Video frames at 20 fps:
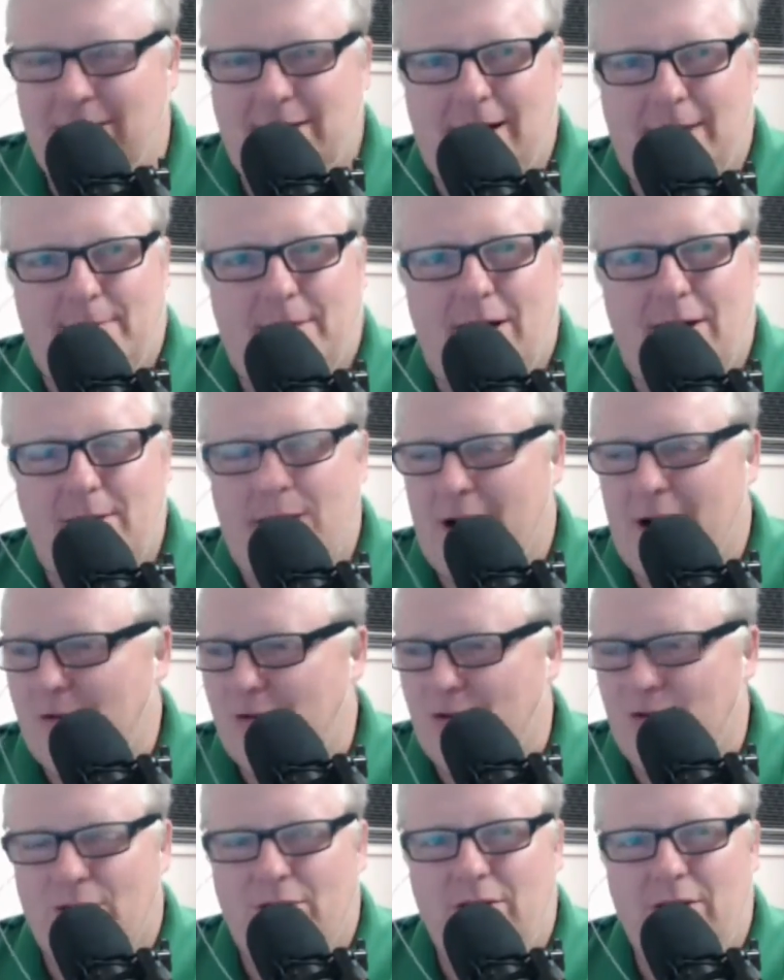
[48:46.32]
upload the whole
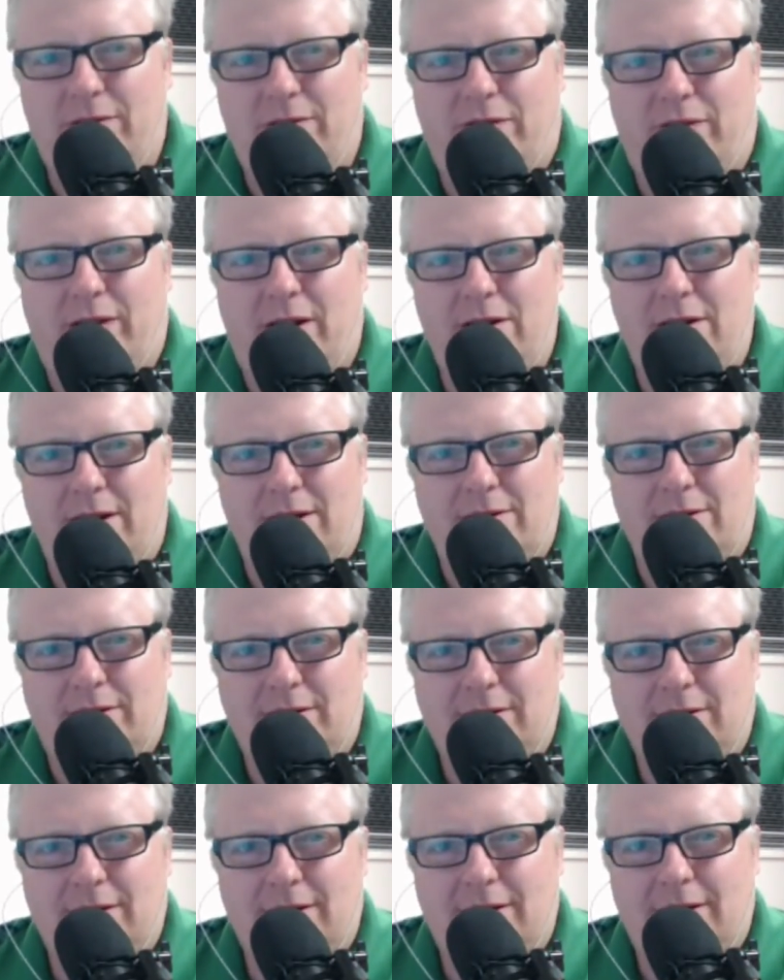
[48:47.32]
drive of
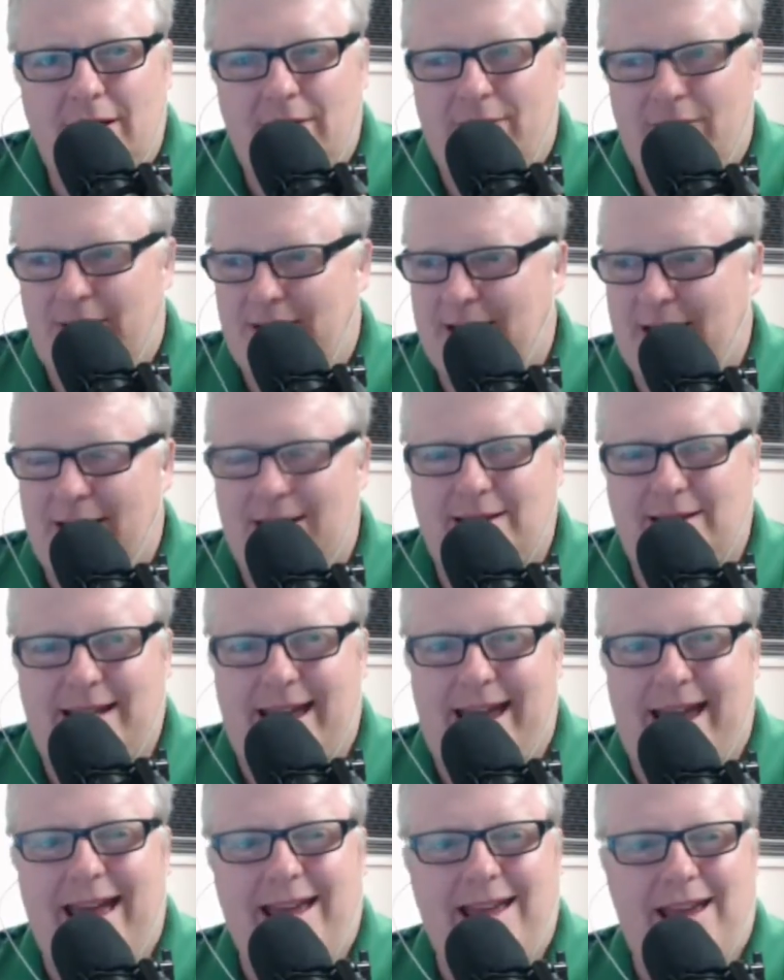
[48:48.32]
photos. If it's going to
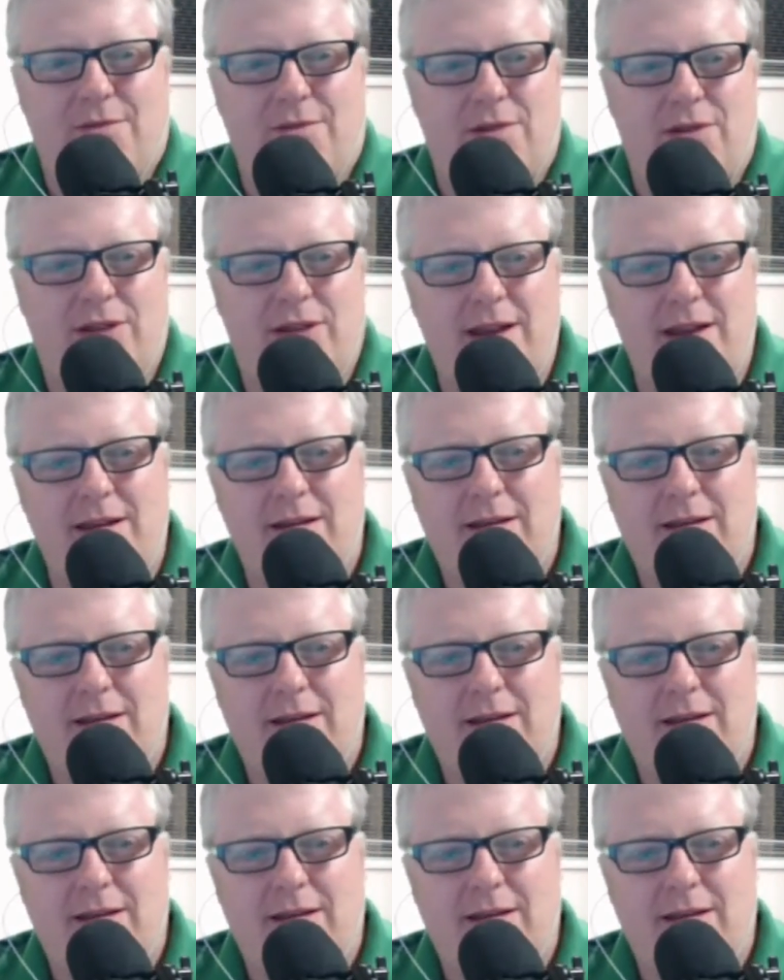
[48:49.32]
tag everything.